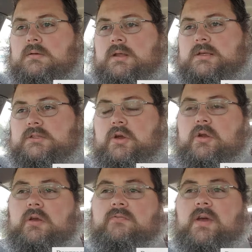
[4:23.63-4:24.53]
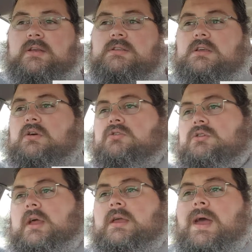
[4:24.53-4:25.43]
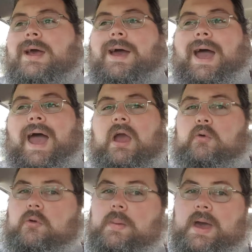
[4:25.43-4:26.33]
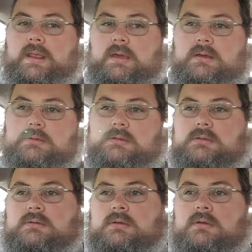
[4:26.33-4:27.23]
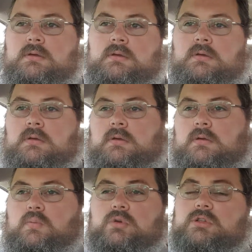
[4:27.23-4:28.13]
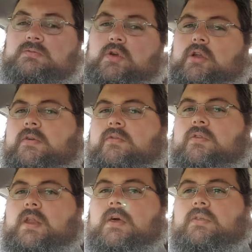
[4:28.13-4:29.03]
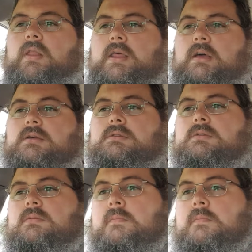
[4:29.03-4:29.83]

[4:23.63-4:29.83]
Dexterity affects skills like acrobatics, which is very different than athletics.